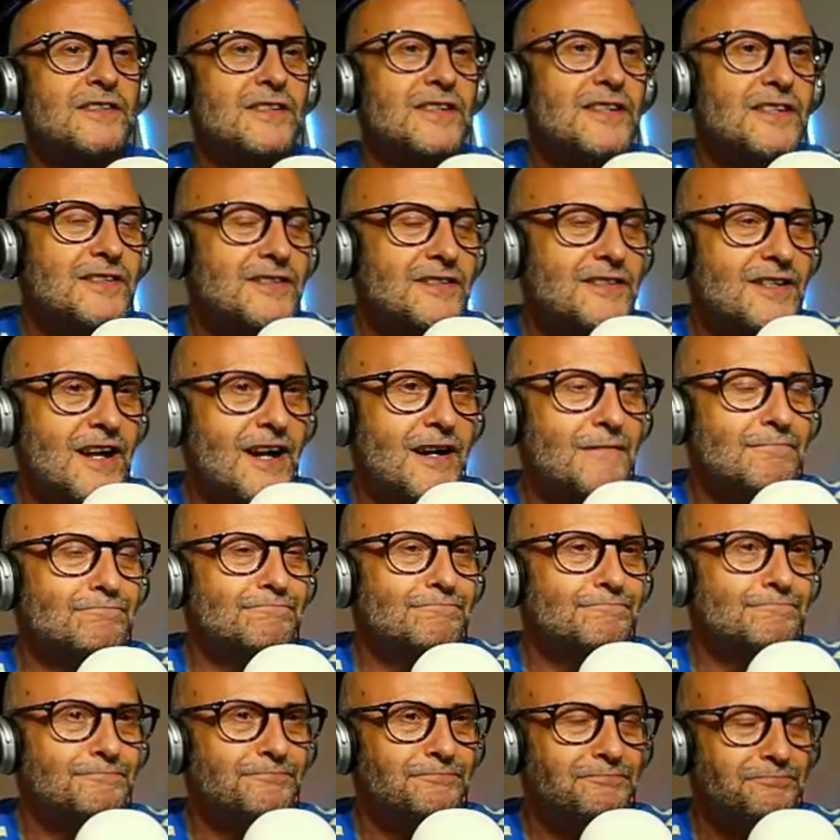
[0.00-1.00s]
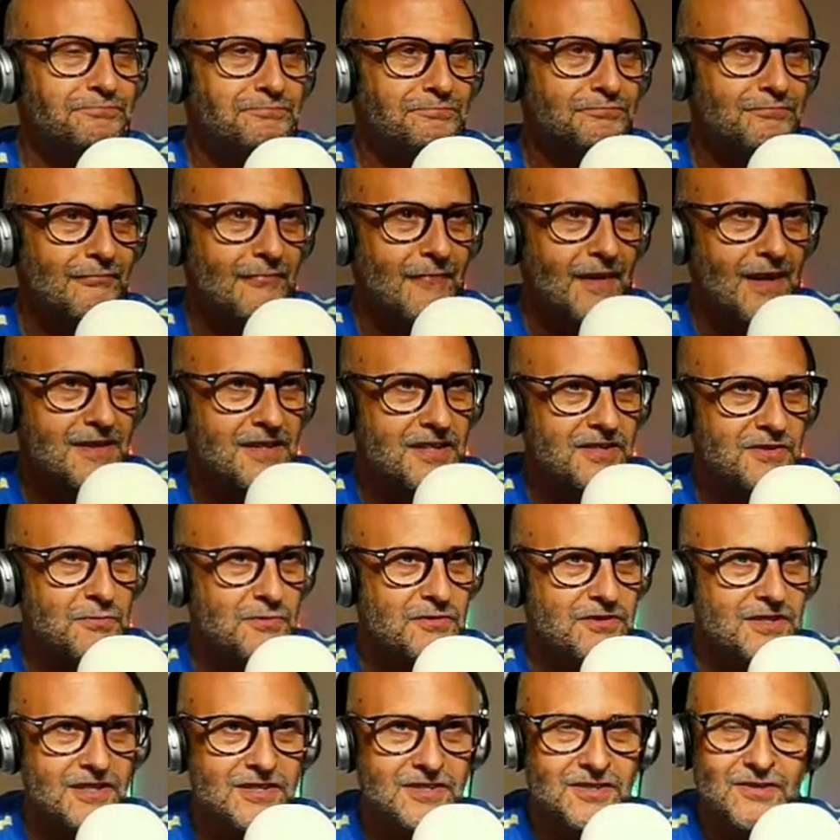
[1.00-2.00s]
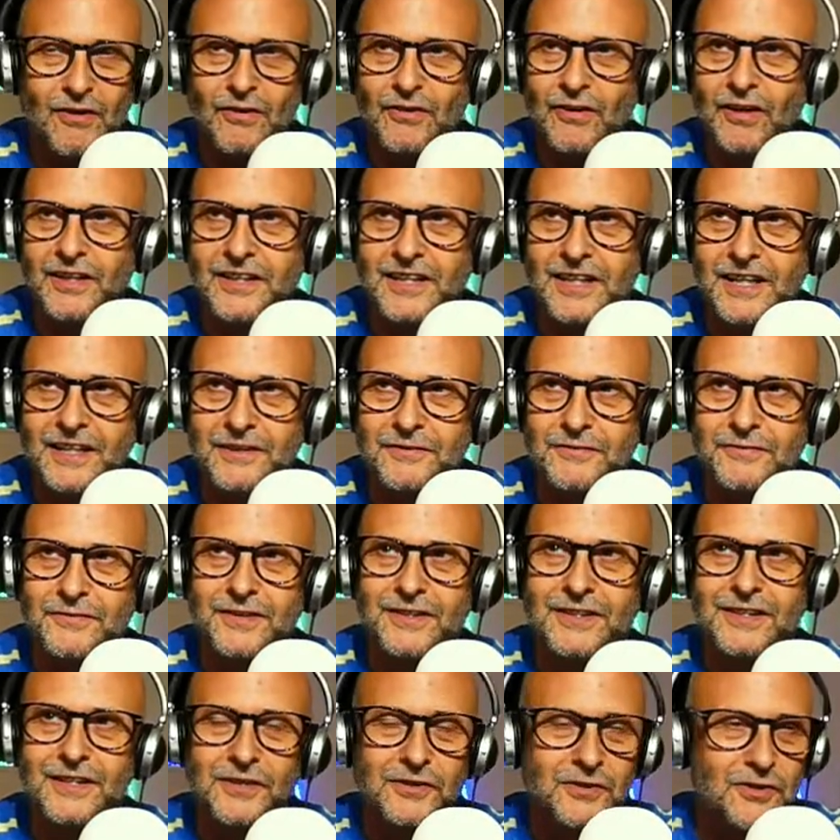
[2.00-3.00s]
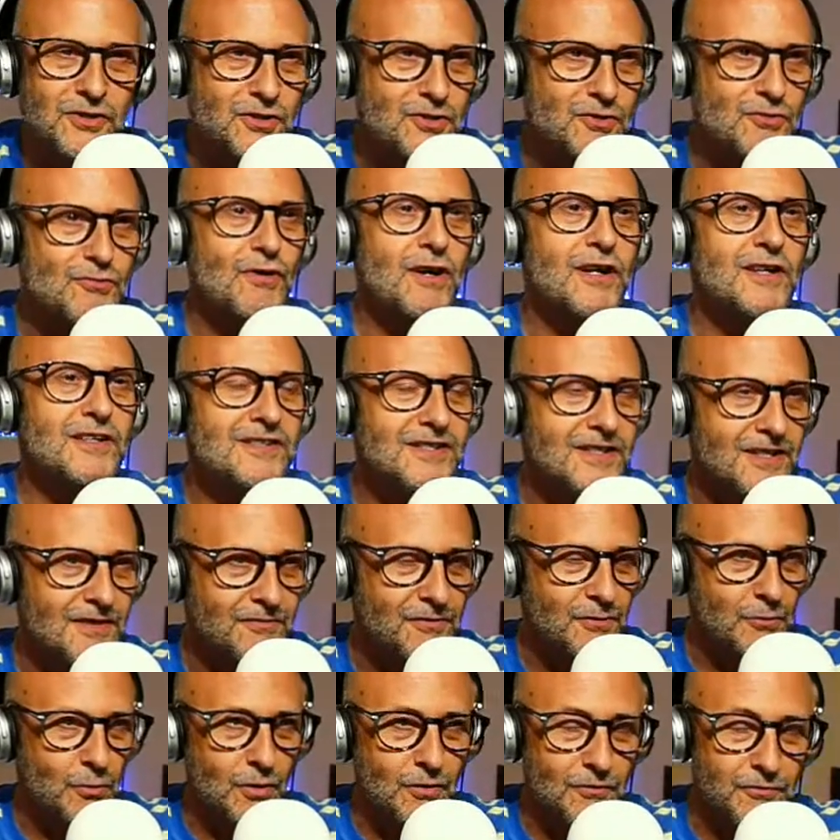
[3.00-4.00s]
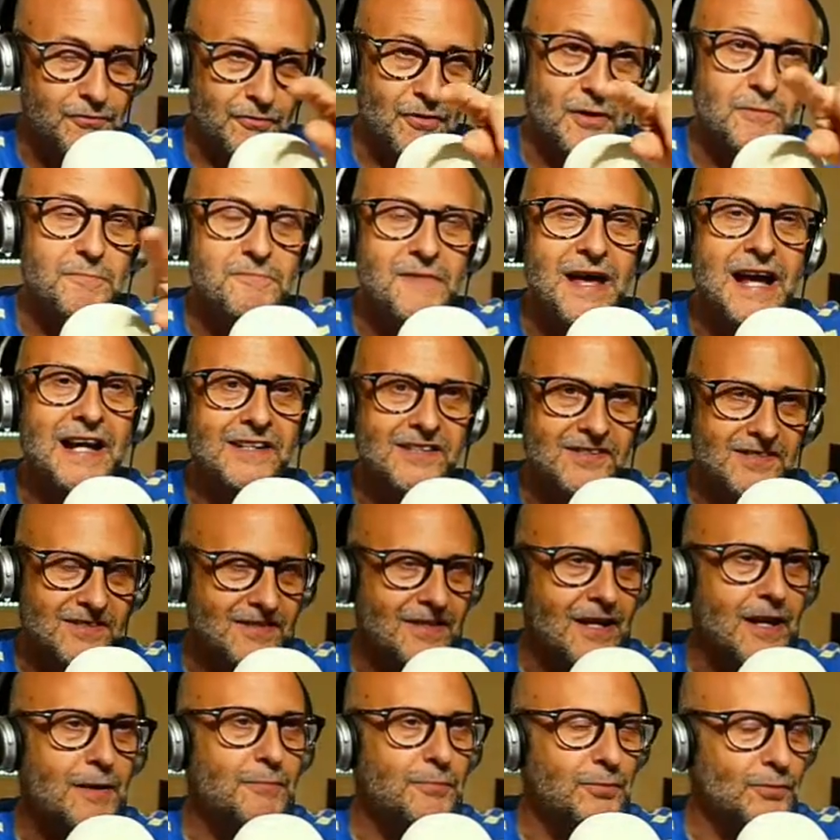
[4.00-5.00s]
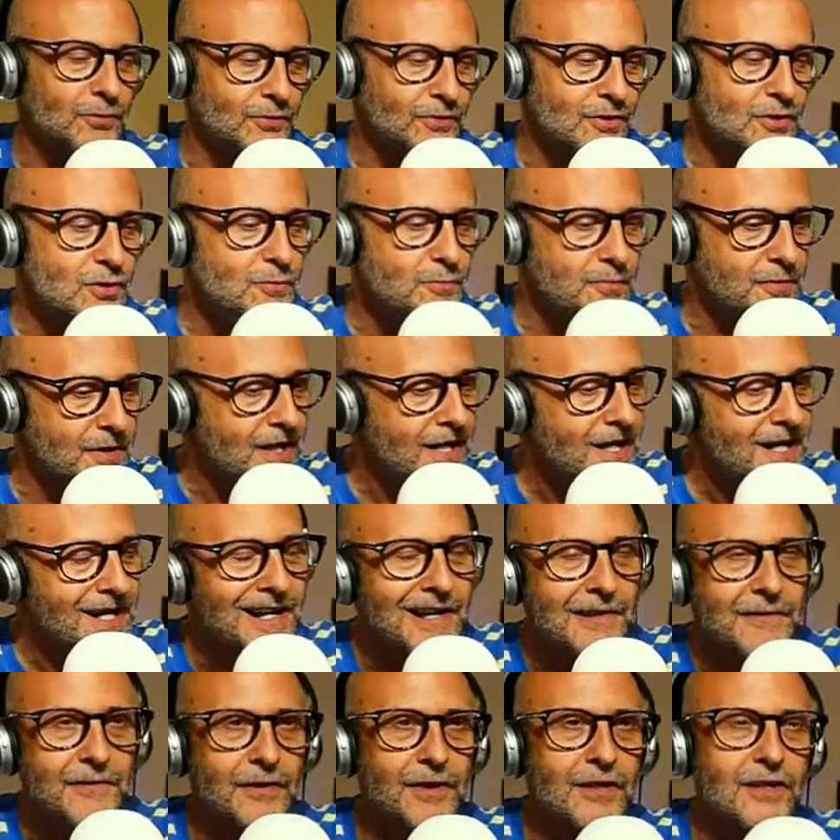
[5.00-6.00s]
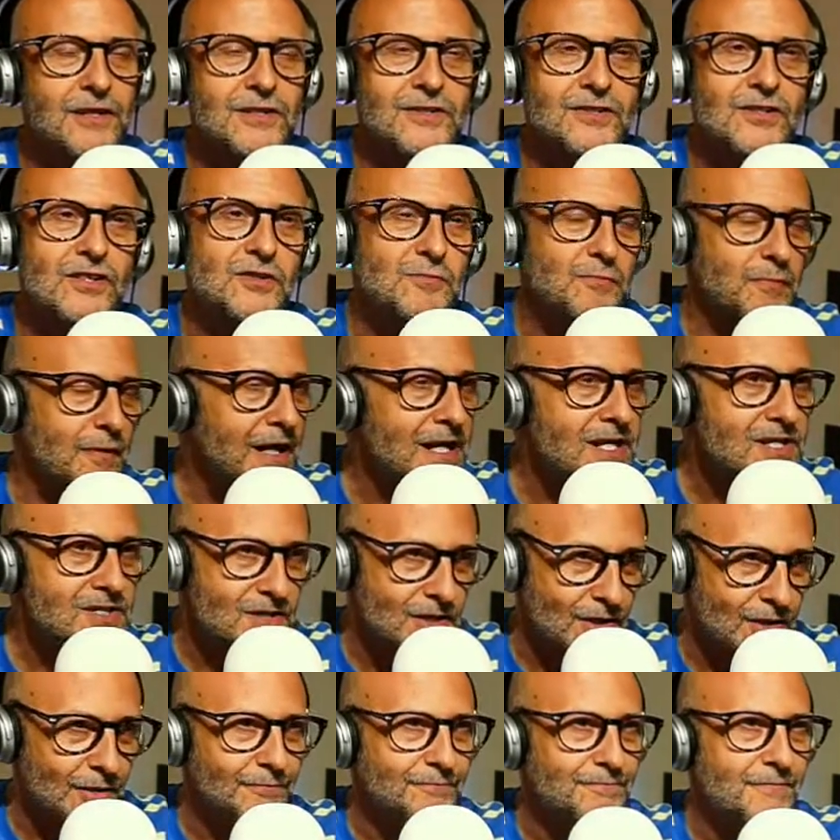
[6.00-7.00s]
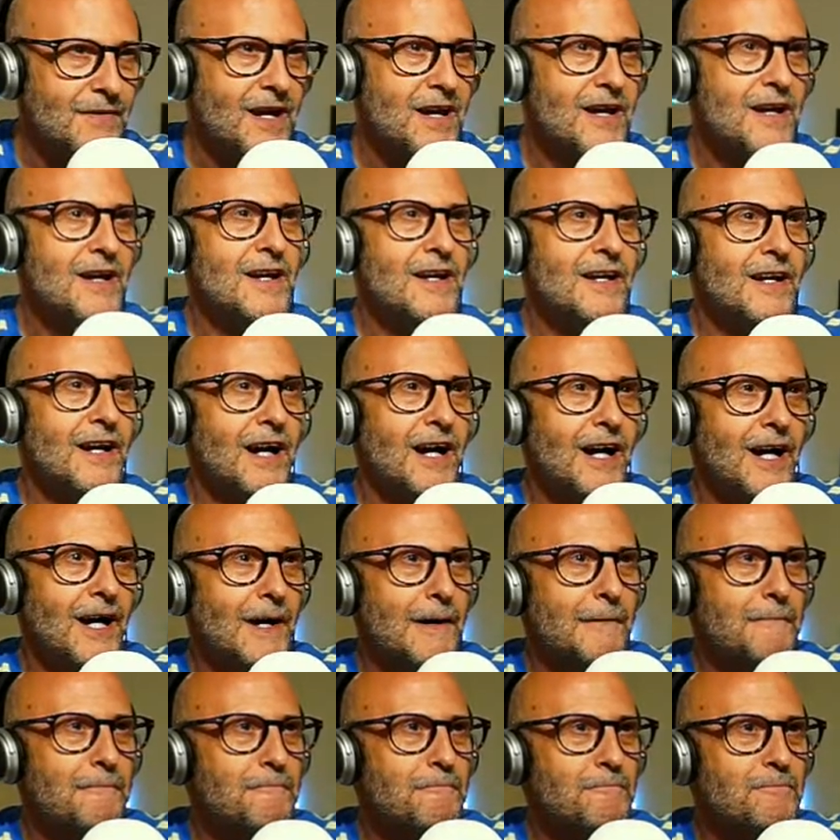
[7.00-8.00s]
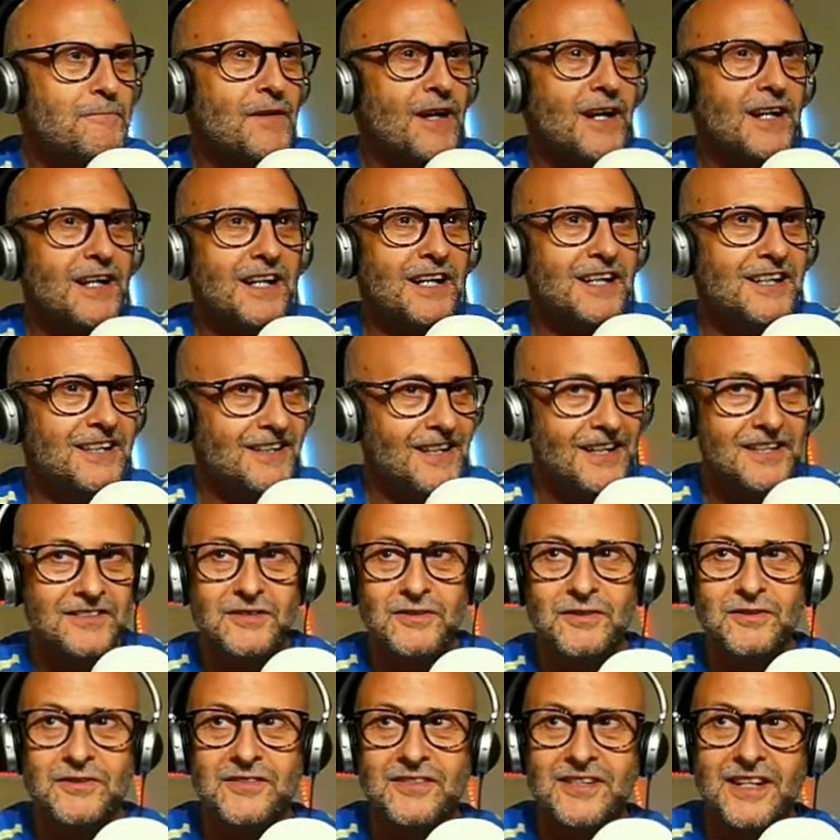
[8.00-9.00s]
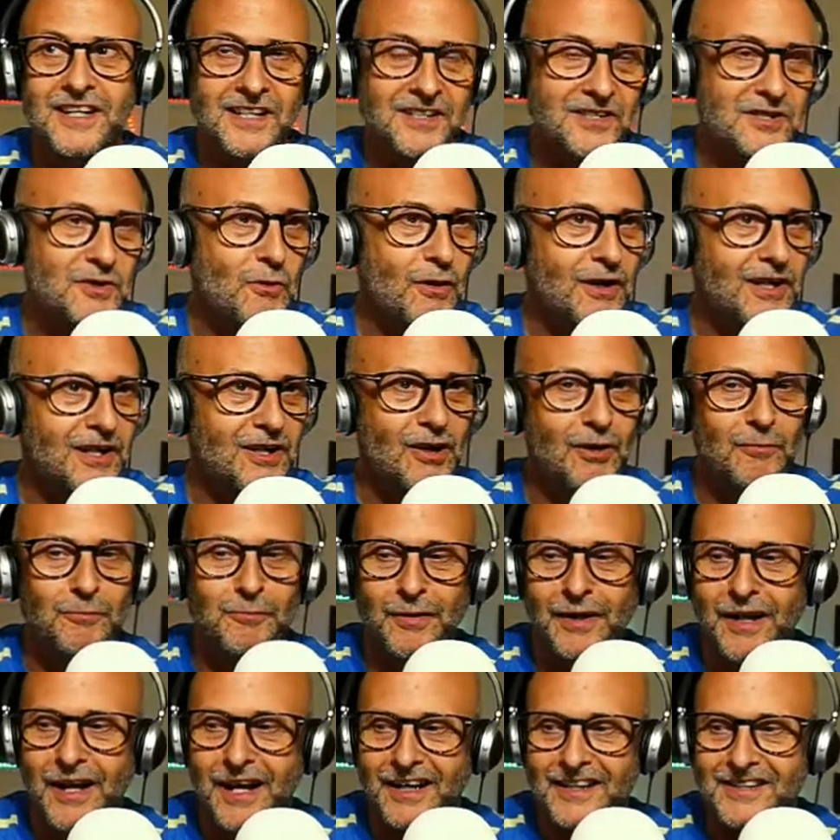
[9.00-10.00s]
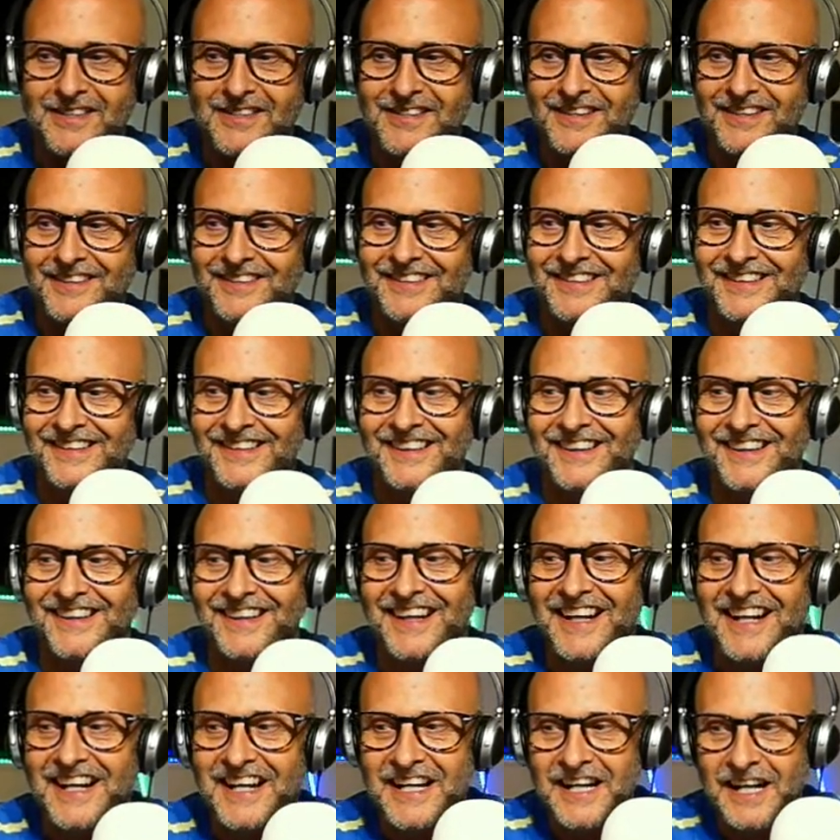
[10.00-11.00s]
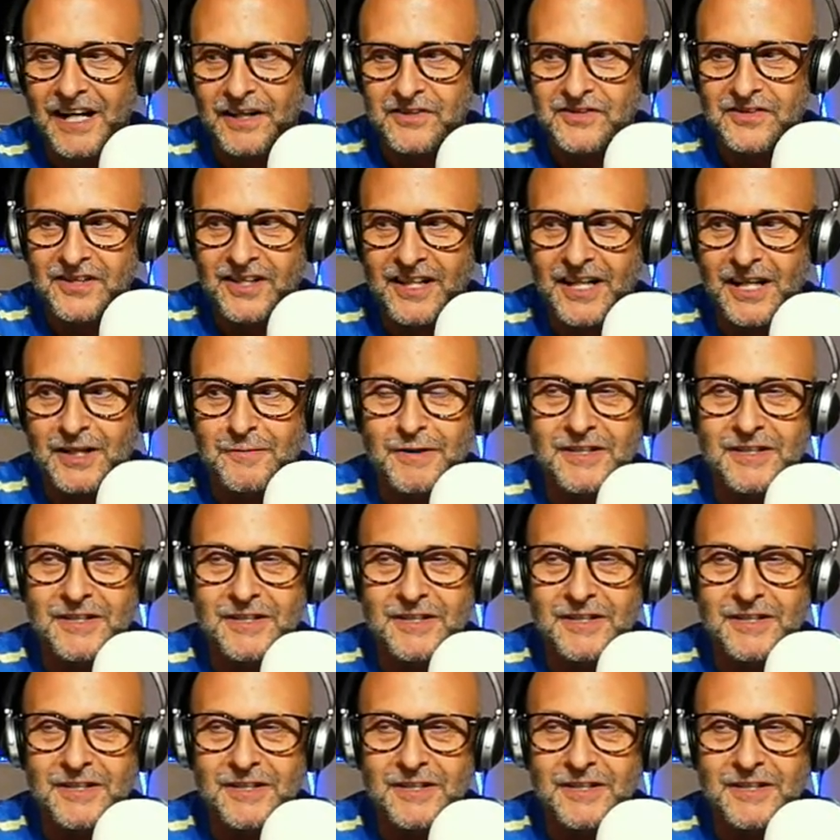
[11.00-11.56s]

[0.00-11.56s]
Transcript: was a song I kind of constructed, if you will, from that sample loop that I just played you. And as you can see, it's quite complex. I'm just going to go to my